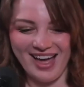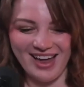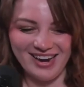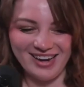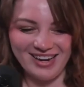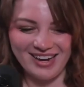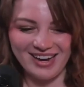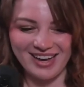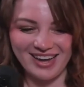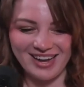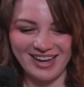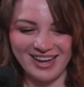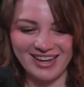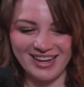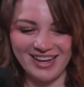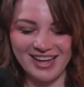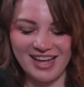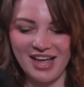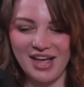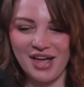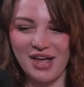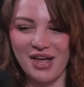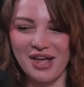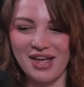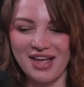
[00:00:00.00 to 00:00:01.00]
and uh,
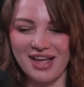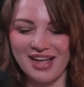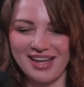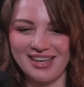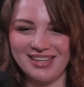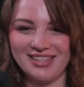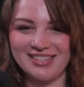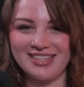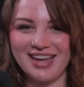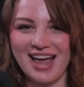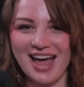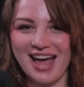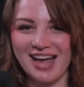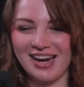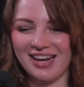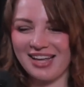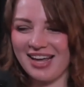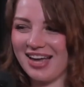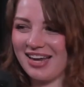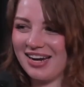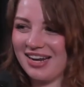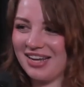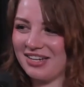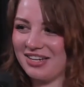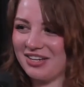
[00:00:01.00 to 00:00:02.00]
his dad
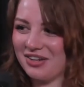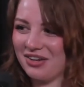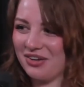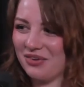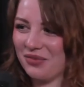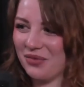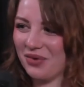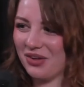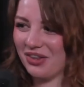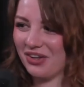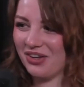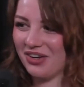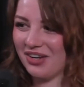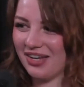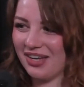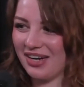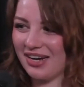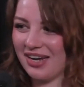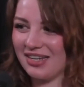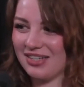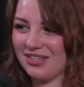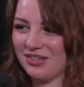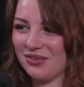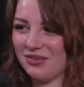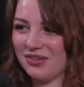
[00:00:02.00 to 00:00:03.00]
kind of took one look at
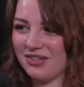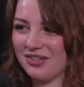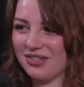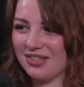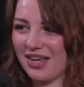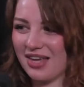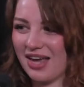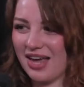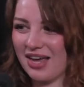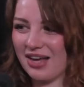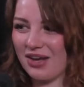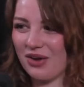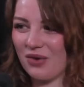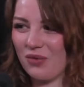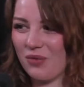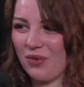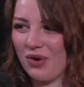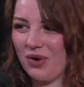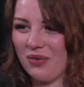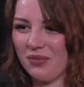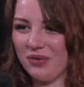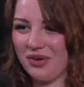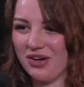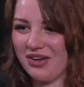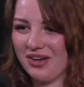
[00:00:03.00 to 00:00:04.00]
us and was like,
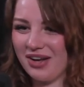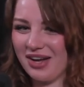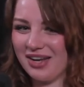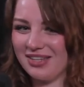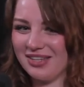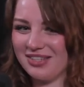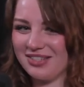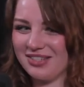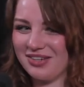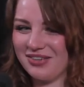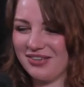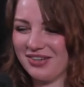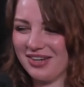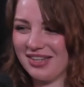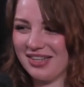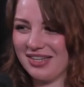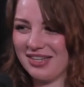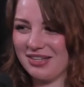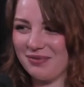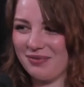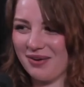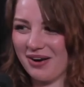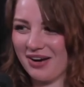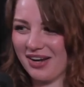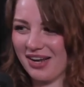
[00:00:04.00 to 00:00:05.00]
What were you guys doing in this
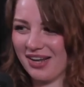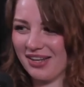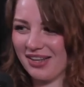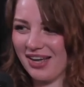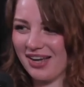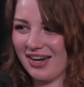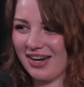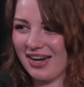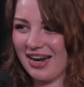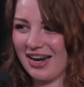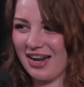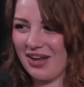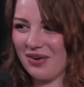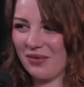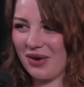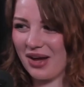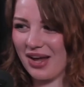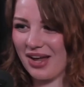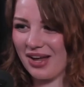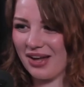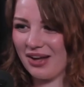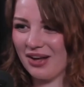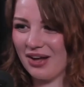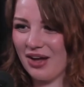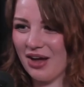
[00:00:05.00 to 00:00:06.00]
parking lot
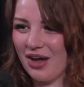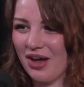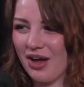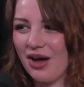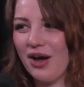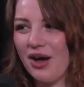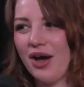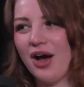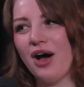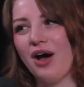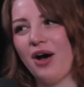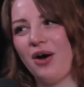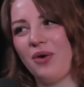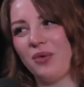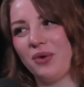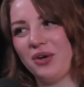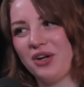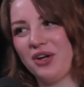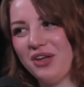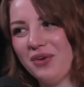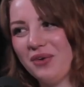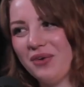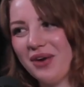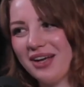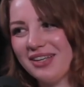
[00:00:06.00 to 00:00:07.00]
anyway? Oh, were
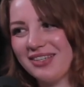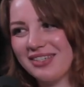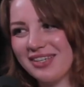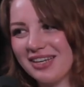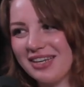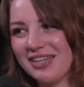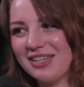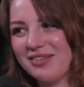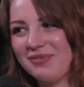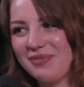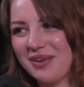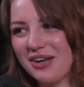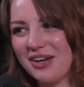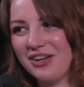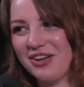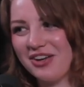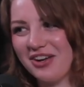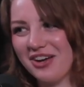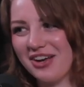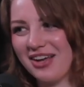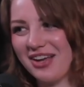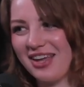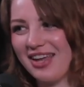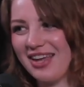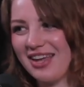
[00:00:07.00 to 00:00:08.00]
you guys going to spin
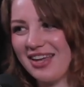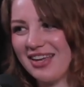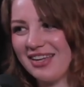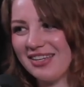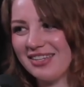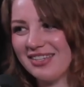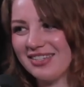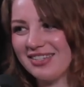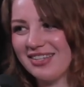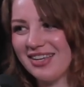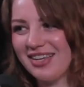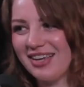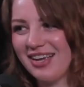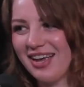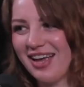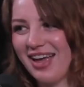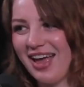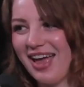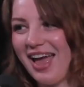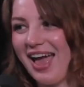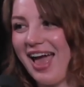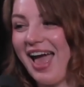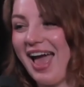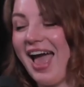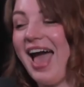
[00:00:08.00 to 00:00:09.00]
cookies?
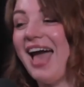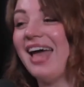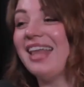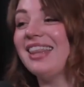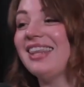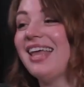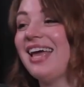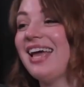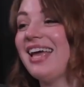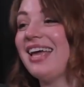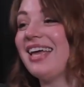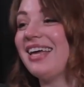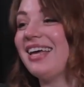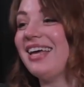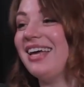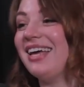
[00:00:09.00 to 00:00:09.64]
And like,